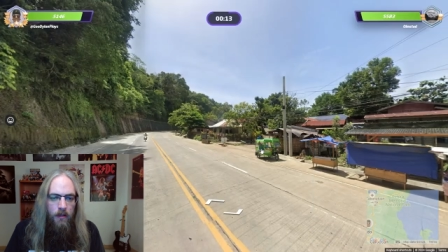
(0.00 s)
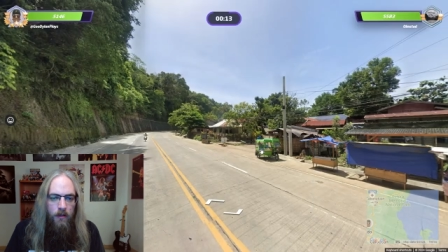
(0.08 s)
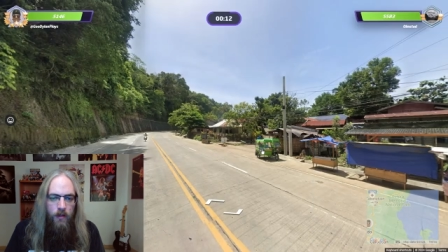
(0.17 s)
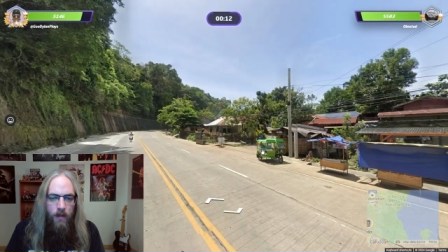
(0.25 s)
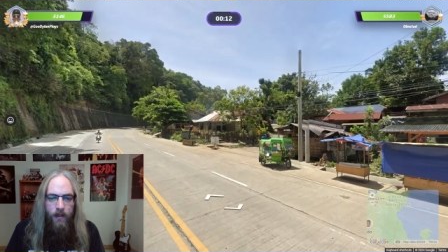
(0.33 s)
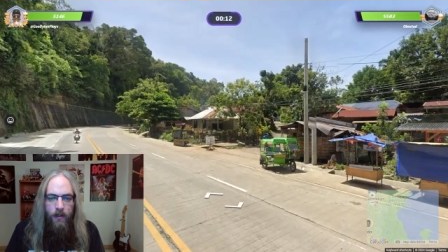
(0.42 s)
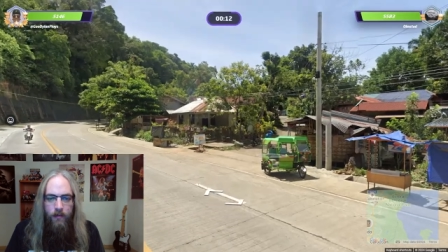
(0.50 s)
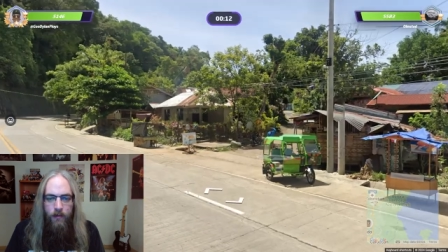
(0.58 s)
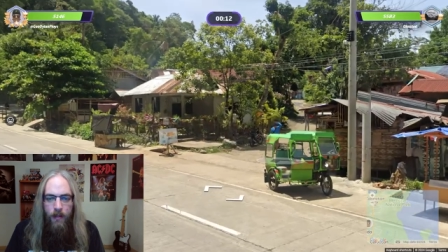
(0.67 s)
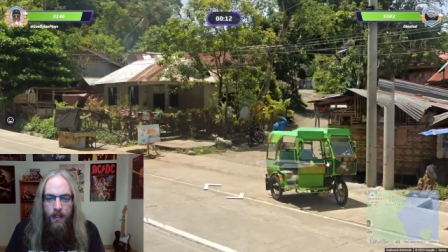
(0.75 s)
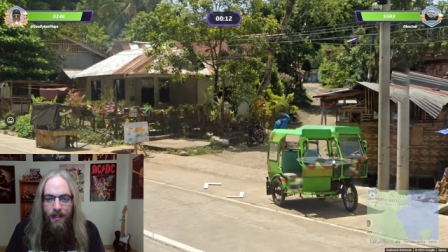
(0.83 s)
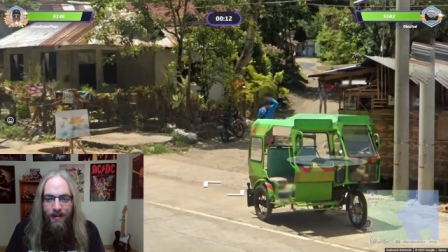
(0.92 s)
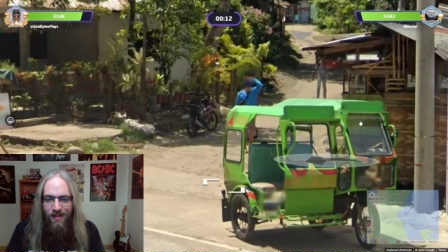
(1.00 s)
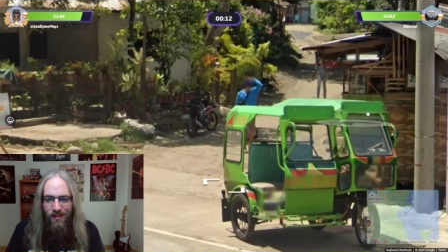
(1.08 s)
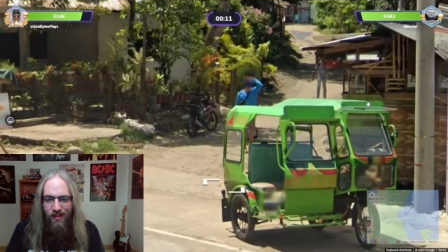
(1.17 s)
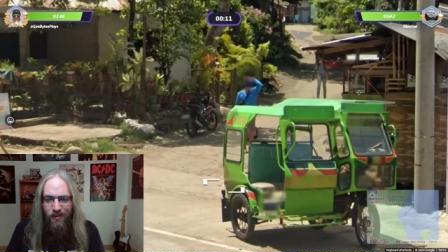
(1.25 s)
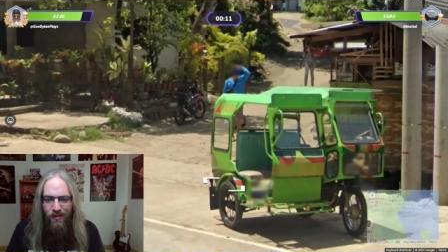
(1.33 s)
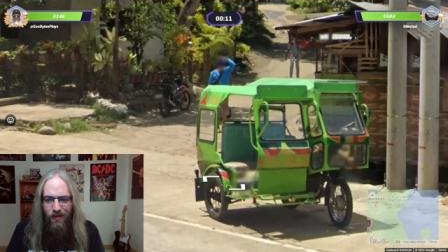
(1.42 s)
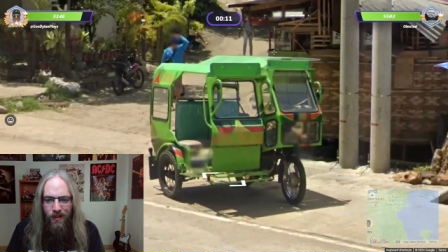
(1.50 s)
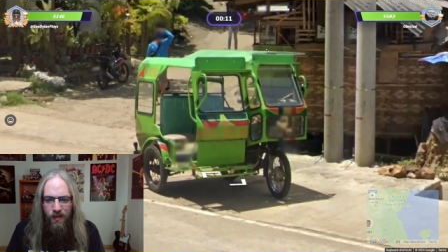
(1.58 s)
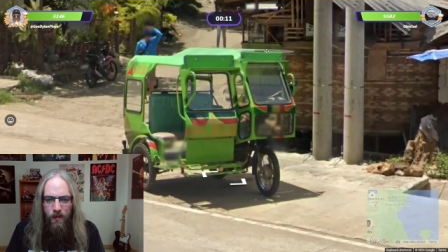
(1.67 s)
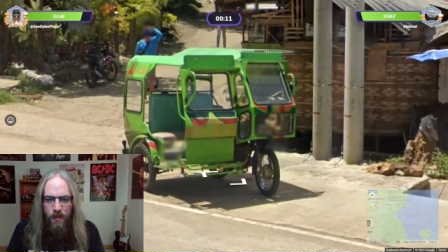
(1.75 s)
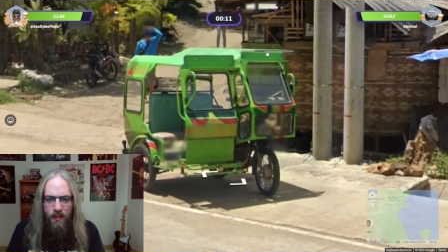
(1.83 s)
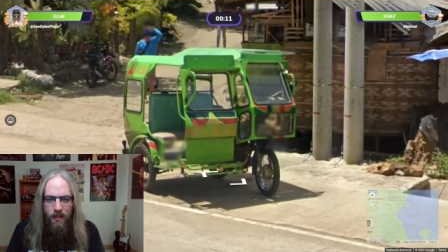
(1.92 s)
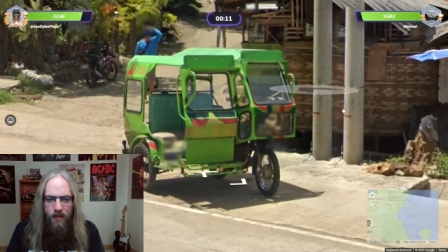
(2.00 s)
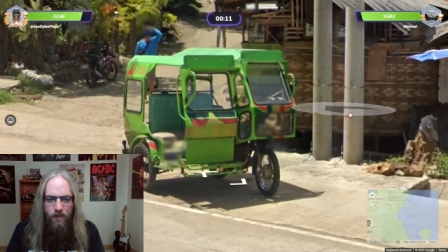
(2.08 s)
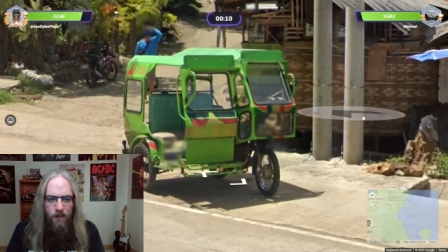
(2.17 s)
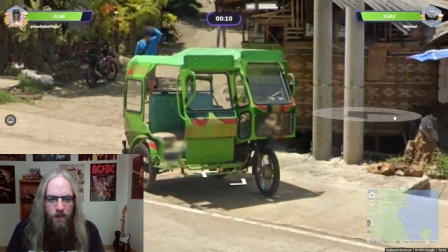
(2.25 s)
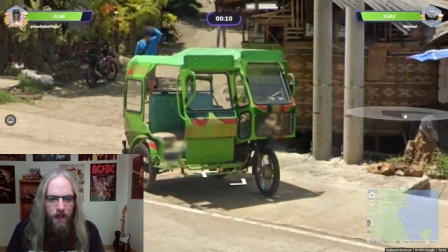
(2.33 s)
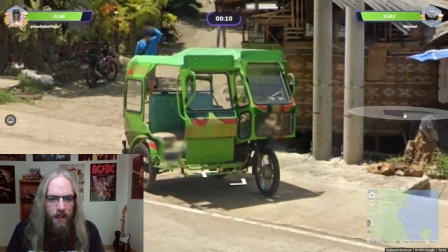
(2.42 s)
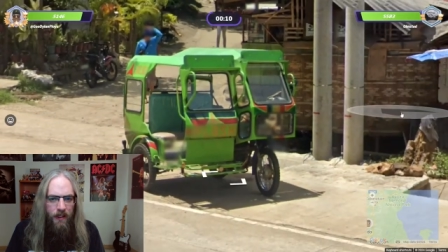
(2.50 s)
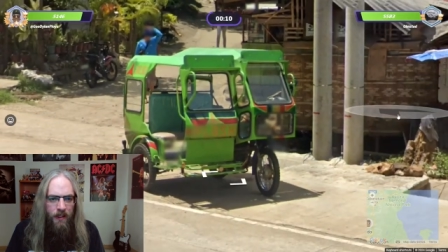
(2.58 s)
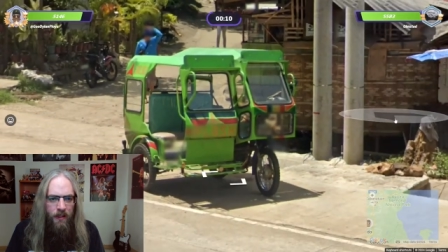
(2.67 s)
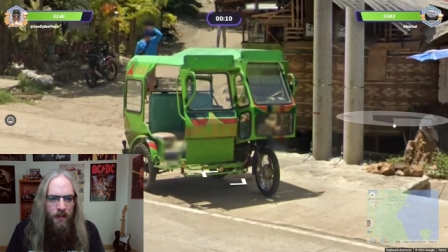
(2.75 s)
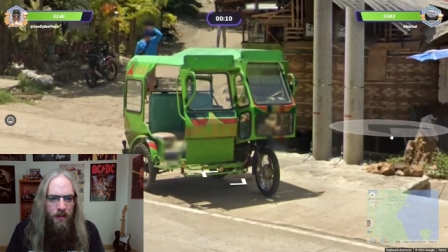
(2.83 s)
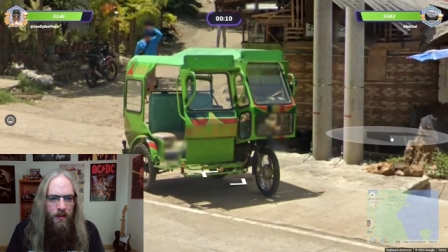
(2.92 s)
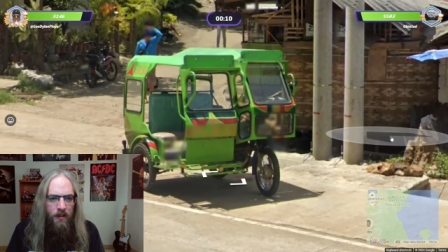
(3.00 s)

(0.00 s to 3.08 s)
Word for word: Driving on the right, this tuk-tuk is what did it for me.